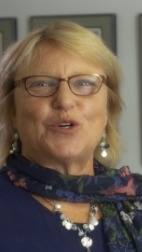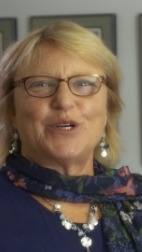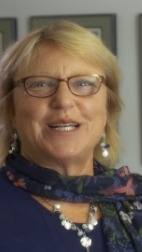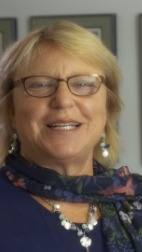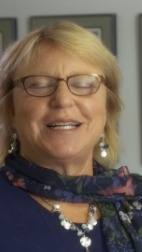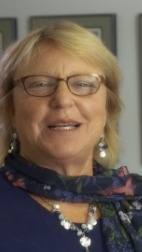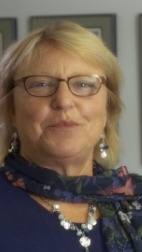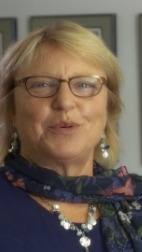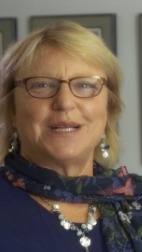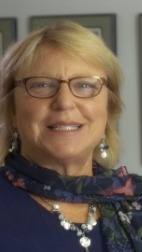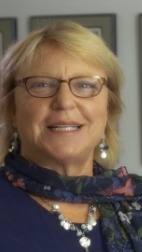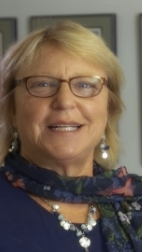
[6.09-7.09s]
Gordon. I'm
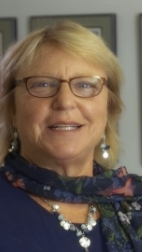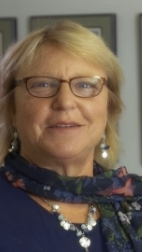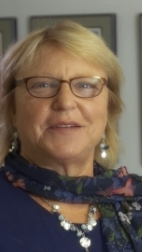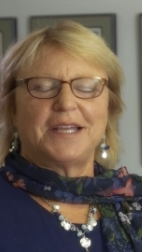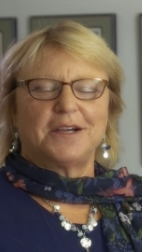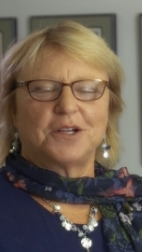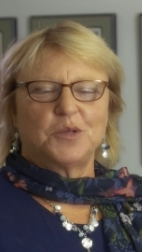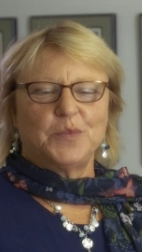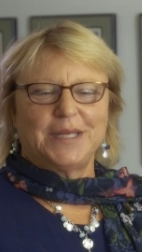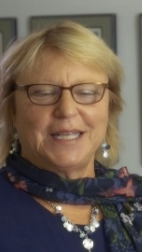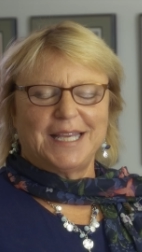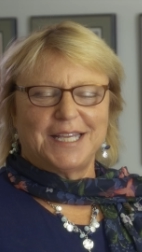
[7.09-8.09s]
president of Caryl
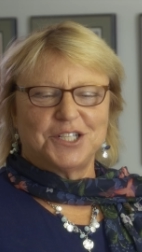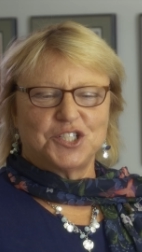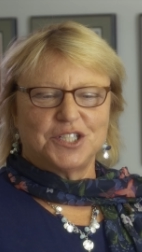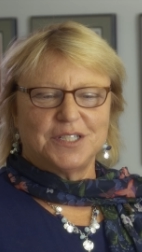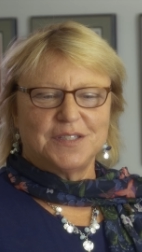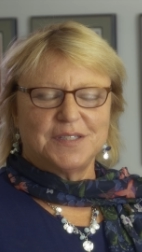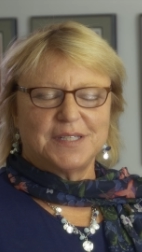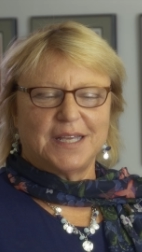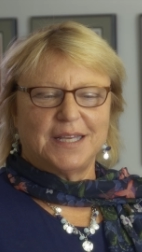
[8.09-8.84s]
Communications,